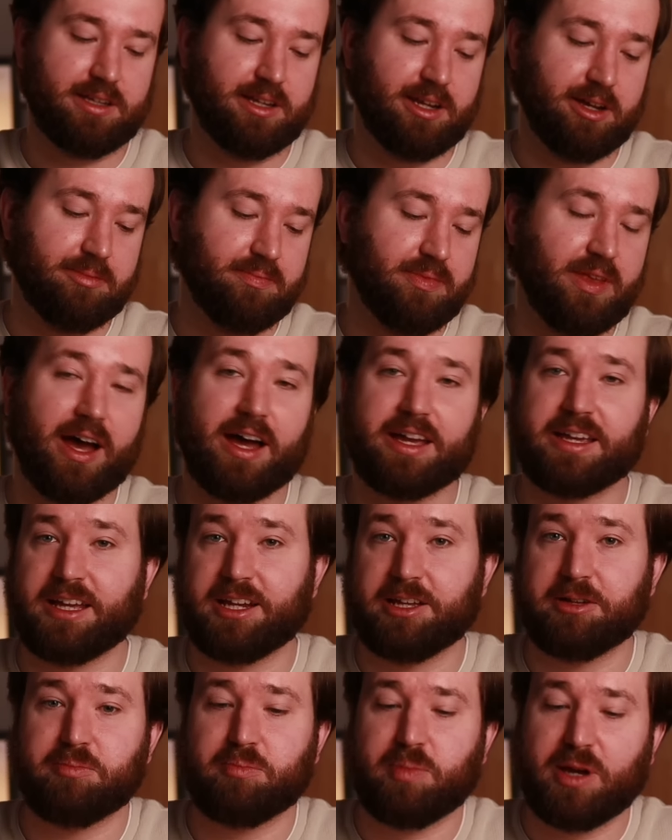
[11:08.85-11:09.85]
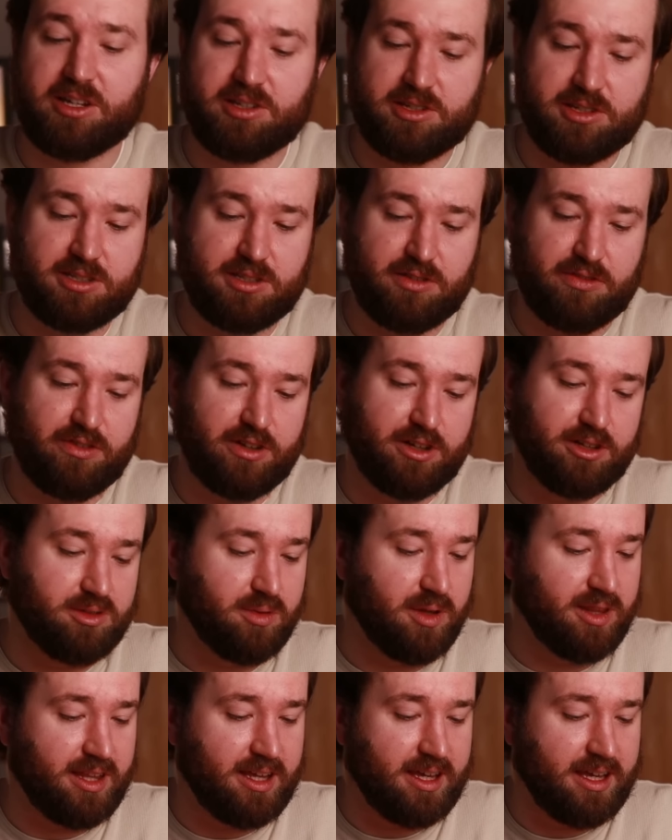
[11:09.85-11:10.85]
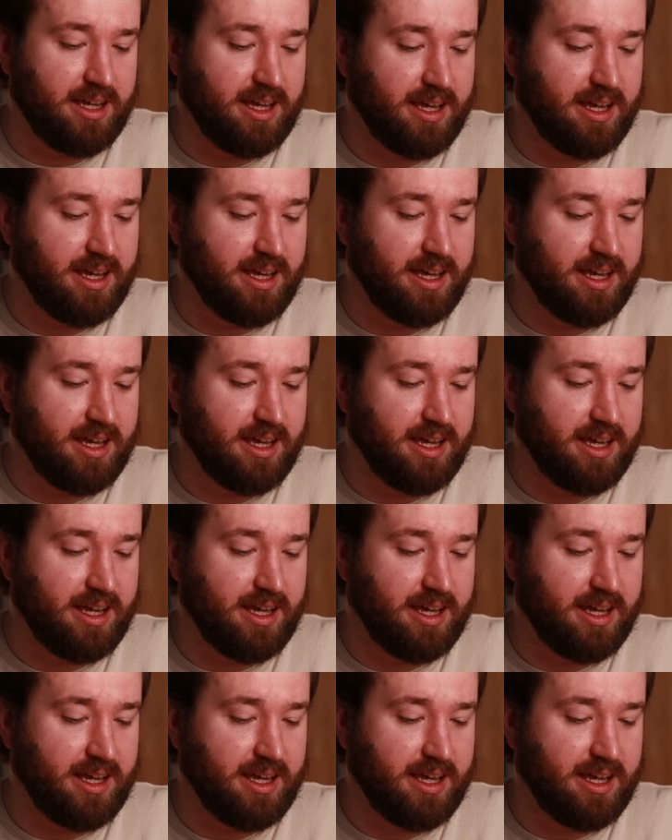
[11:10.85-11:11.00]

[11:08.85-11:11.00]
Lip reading: You know, I get it. Pensions are filled with